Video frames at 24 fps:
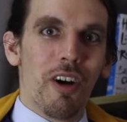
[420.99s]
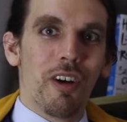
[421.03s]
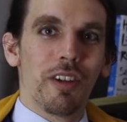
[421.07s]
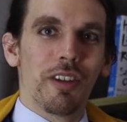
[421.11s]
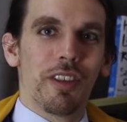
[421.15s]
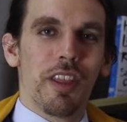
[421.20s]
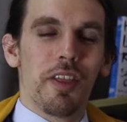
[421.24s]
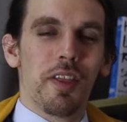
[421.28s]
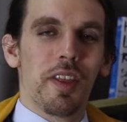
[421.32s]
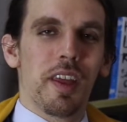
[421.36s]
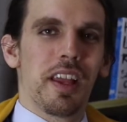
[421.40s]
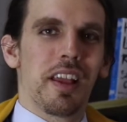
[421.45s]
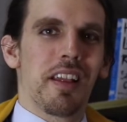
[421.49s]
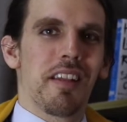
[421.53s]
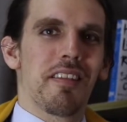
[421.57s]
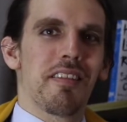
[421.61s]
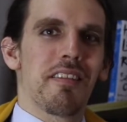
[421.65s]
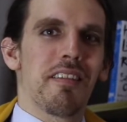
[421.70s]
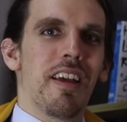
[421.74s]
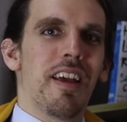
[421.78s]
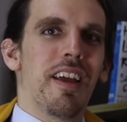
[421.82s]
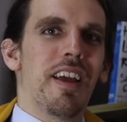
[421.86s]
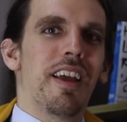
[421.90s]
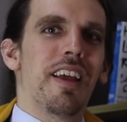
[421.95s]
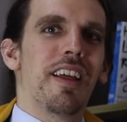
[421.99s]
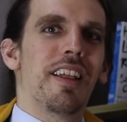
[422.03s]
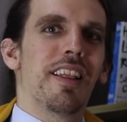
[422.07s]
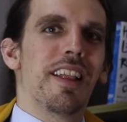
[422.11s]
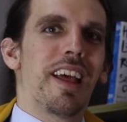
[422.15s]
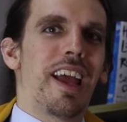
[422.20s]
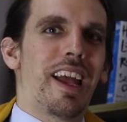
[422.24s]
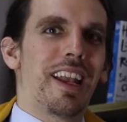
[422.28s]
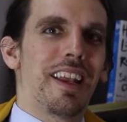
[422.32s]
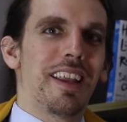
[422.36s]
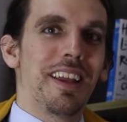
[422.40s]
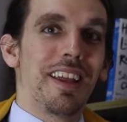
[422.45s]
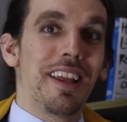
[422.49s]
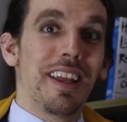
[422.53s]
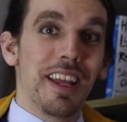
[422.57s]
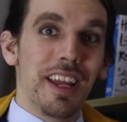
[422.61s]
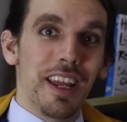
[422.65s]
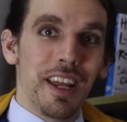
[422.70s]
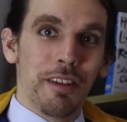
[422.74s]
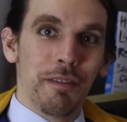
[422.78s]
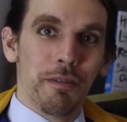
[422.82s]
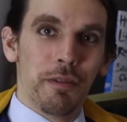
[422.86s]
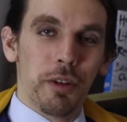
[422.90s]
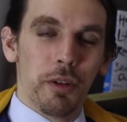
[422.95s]
all the things that
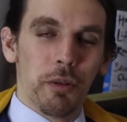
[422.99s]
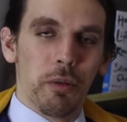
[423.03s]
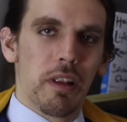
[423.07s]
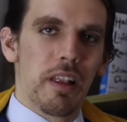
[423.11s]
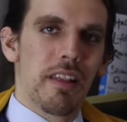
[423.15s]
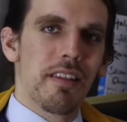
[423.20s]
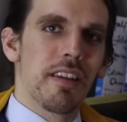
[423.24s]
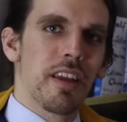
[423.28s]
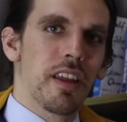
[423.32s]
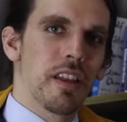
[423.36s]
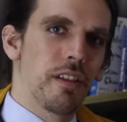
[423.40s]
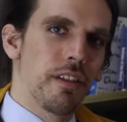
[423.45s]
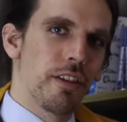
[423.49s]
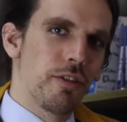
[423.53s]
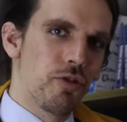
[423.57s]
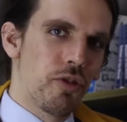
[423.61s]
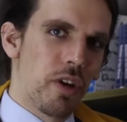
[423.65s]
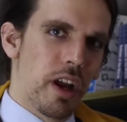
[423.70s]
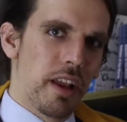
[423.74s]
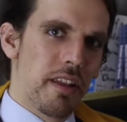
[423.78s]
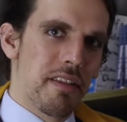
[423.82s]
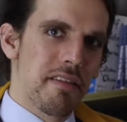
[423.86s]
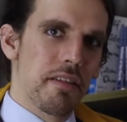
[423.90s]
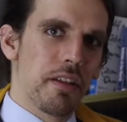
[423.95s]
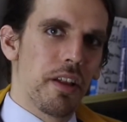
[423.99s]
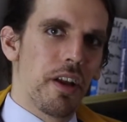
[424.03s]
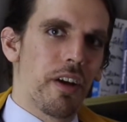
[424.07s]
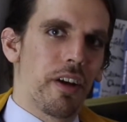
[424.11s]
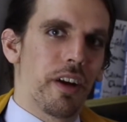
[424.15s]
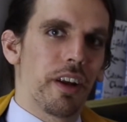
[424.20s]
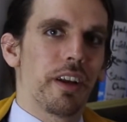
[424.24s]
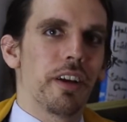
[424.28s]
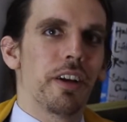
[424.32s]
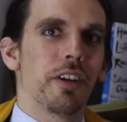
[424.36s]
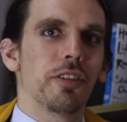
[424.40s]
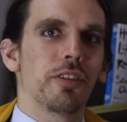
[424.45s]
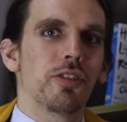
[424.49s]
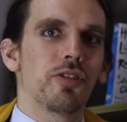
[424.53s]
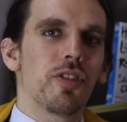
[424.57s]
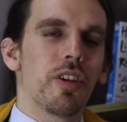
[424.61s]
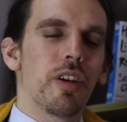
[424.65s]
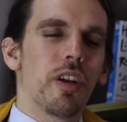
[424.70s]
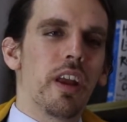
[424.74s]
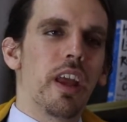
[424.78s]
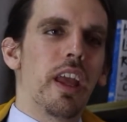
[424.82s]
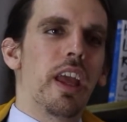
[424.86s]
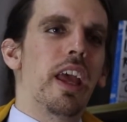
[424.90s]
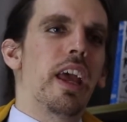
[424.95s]
he influenced in the Trisolaran
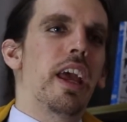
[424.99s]
culture.